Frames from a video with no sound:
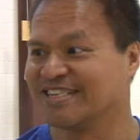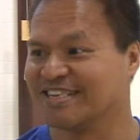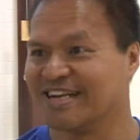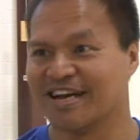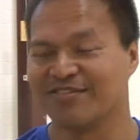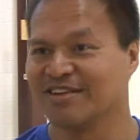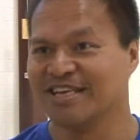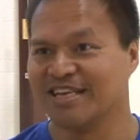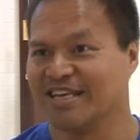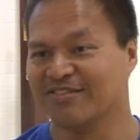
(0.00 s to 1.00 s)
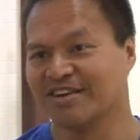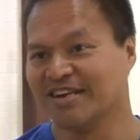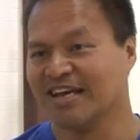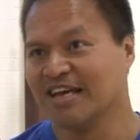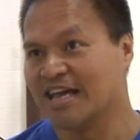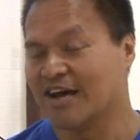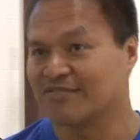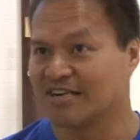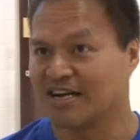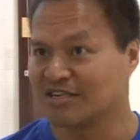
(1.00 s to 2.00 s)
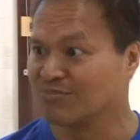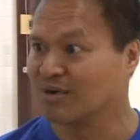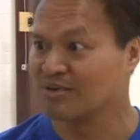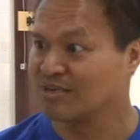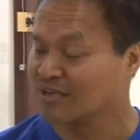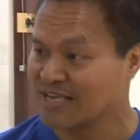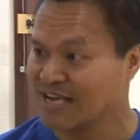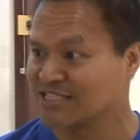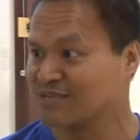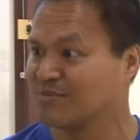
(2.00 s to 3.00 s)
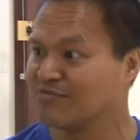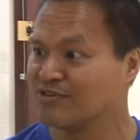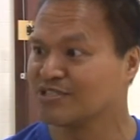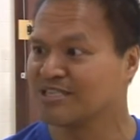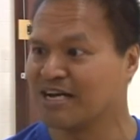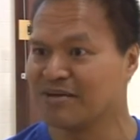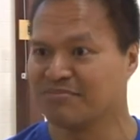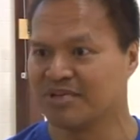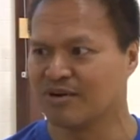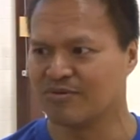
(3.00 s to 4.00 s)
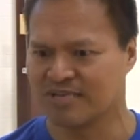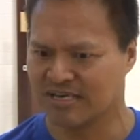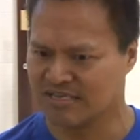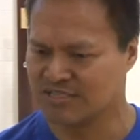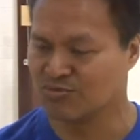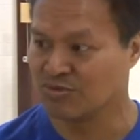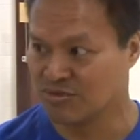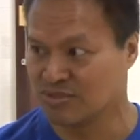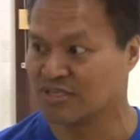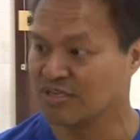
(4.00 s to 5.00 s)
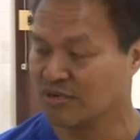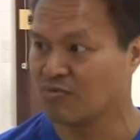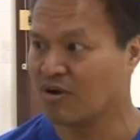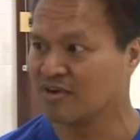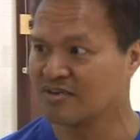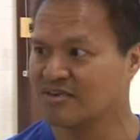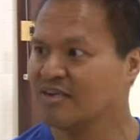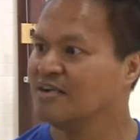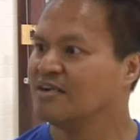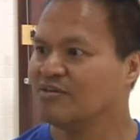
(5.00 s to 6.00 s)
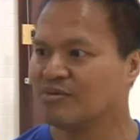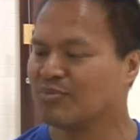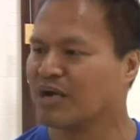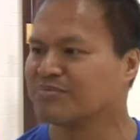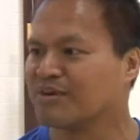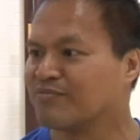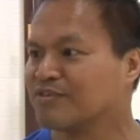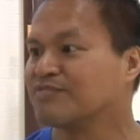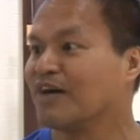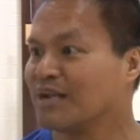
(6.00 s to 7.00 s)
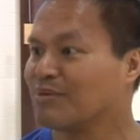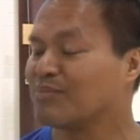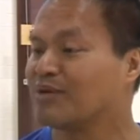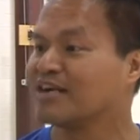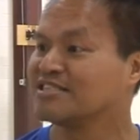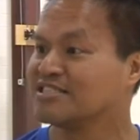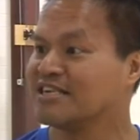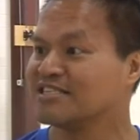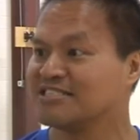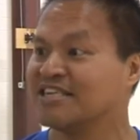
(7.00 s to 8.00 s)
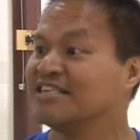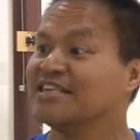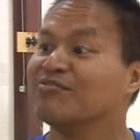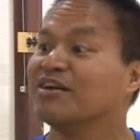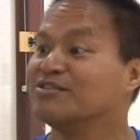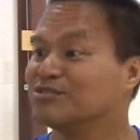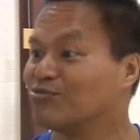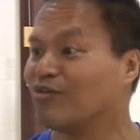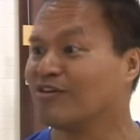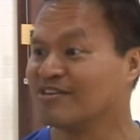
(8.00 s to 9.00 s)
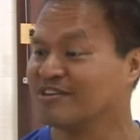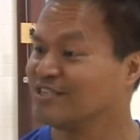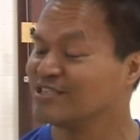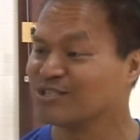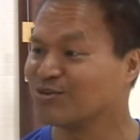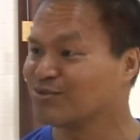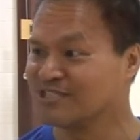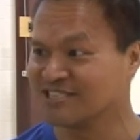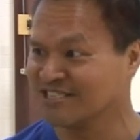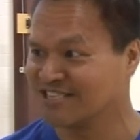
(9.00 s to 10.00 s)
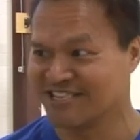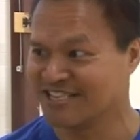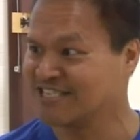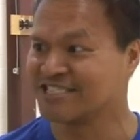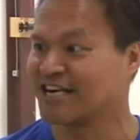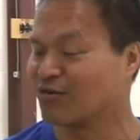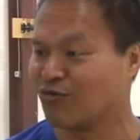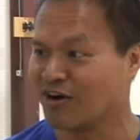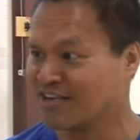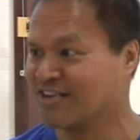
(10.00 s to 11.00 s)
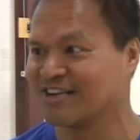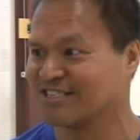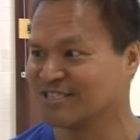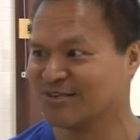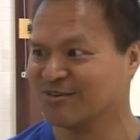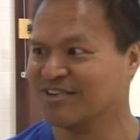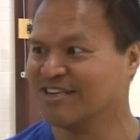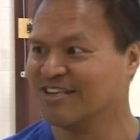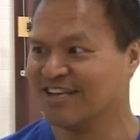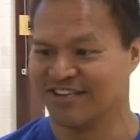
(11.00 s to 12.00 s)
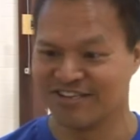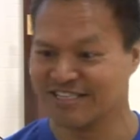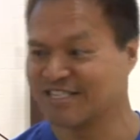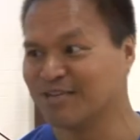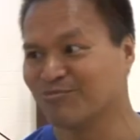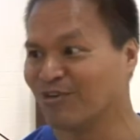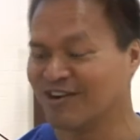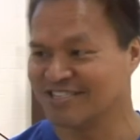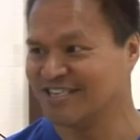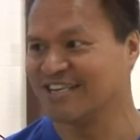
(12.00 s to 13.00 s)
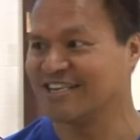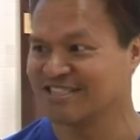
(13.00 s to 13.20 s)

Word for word: Uh, even after Doctor Monk uh, cast him the first time, you know, we thought he's using a little walker. We brought him to our first volleyball practice the next day. He didn't want to use a walker. He's so resilient. He just started walking on his own. And you can see him walk today.